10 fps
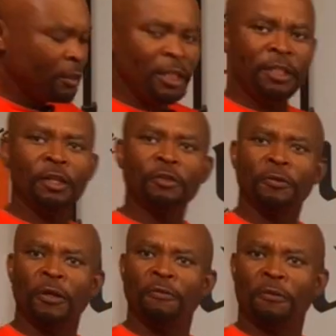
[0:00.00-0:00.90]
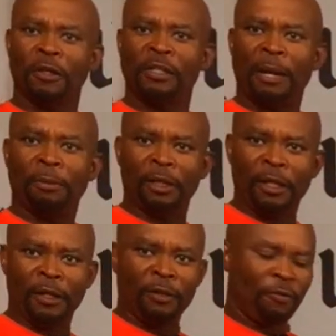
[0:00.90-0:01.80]
details for example
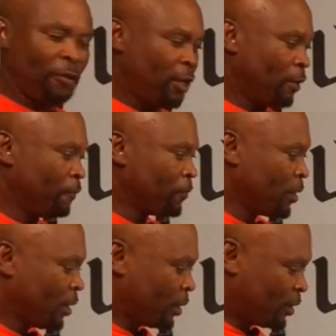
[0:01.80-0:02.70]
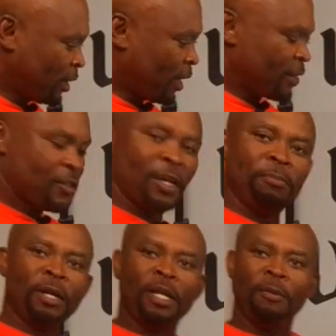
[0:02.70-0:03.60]
in this video. T.S. sent
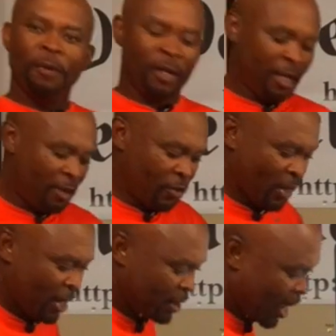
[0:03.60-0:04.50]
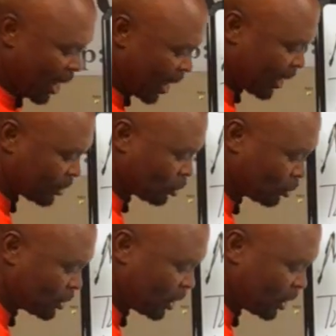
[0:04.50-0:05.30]
me an email and he said that I had told